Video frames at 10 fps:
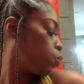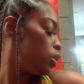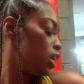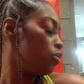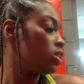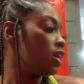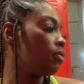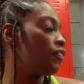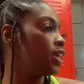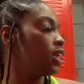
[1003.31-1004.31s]
Nigga, you took
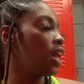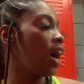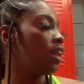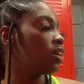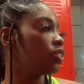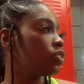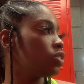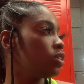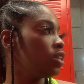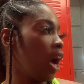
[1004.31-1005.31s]
fifty dollars.
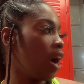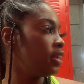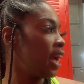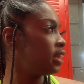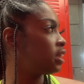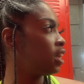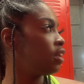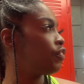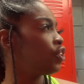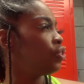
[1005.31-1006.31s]
The audacity
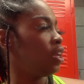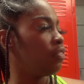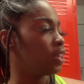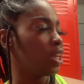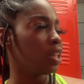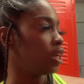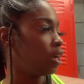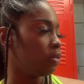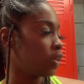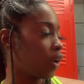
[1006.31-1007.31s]
for you to even think that that
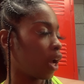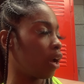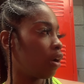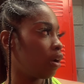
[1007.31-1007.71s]
was okay.